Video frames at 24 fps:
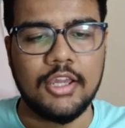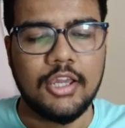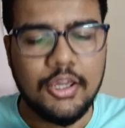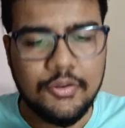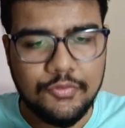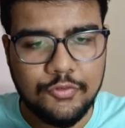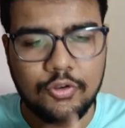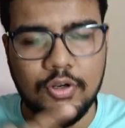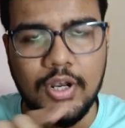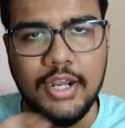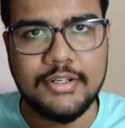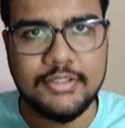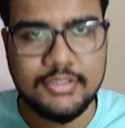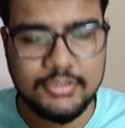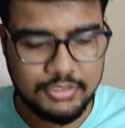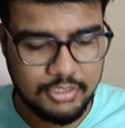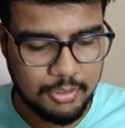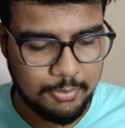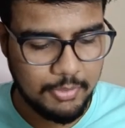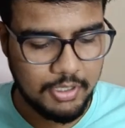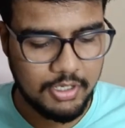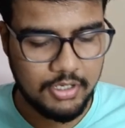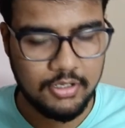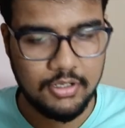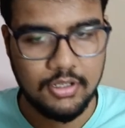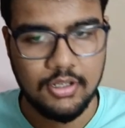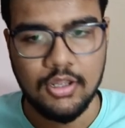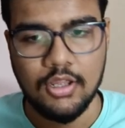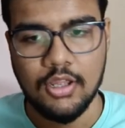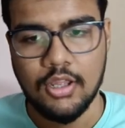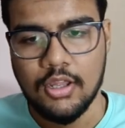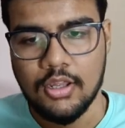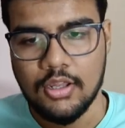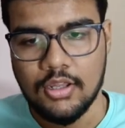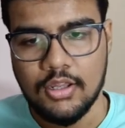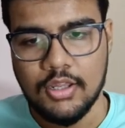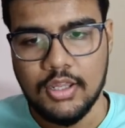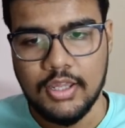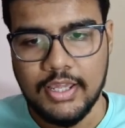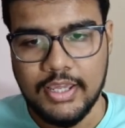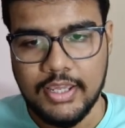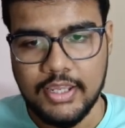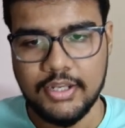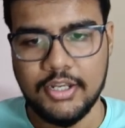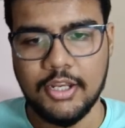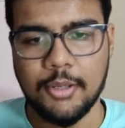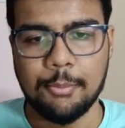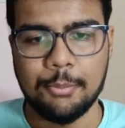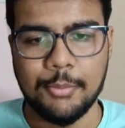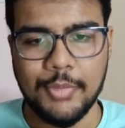if you write this command. If a